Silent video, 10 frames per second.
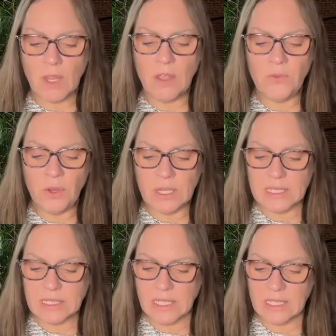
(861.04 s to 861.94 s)
if you're
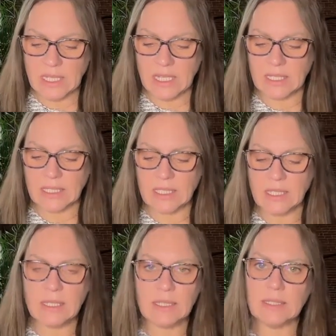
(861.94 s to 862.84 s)
listening to this,
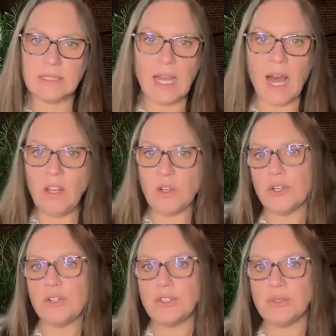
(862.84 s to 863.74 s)
I'll
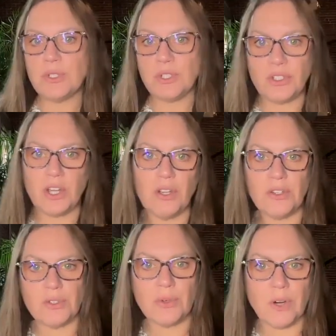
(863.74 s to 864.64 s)
urge you to share your
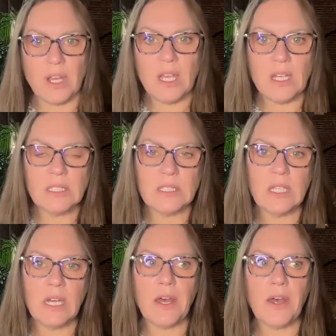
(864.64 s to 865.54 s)
story.
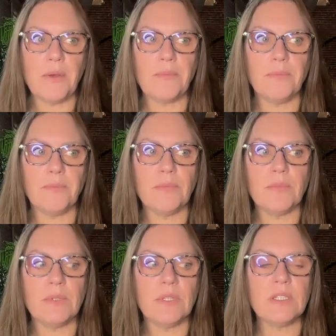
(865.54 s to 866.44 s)
Um,
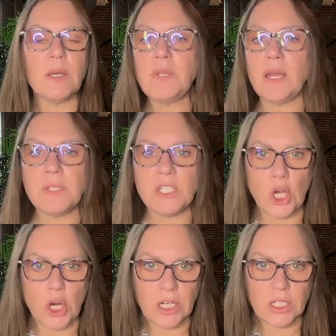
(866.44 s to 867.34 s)
sometimes it's
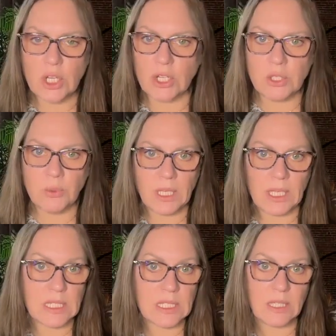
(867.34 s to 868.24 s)
hard. It's not so
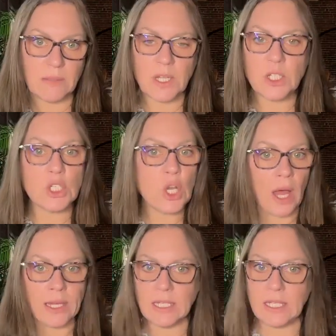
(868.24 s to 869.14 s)
easy. It's
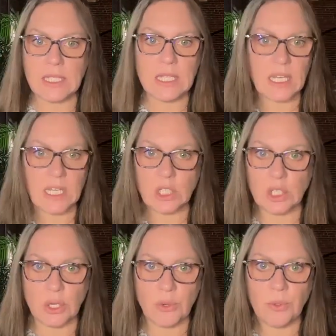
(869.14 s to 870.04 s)
not an easy thing to
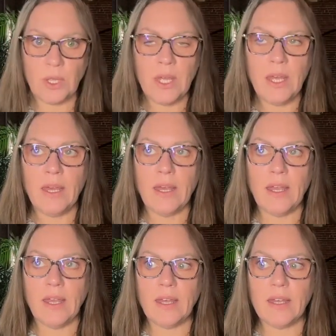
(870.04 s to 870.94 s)
do.
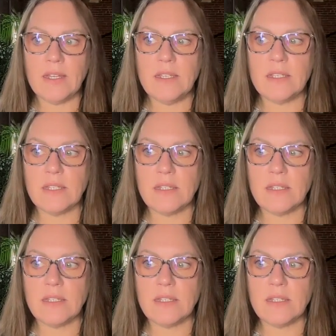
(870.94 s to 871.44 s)
And